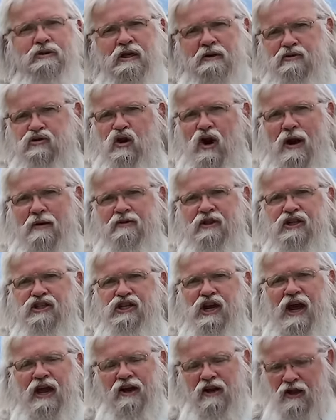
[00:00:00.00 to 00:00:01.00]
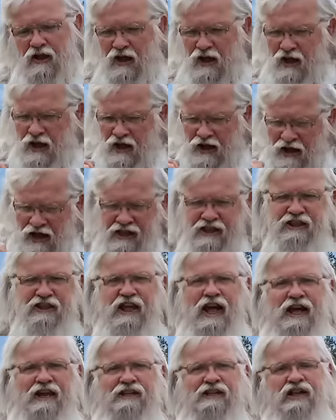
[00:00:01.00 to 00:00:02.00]
subscribe to the channel, hit
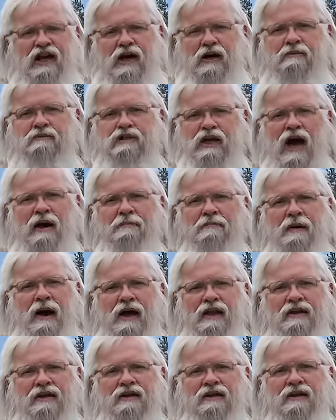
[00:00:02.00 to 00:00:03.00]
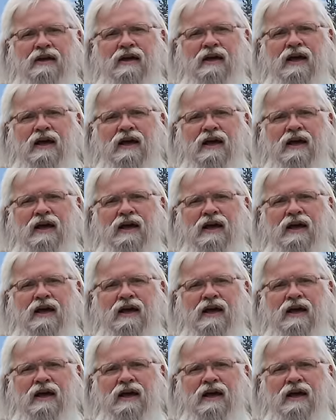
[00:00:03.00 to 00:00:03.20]
that thumbs up button,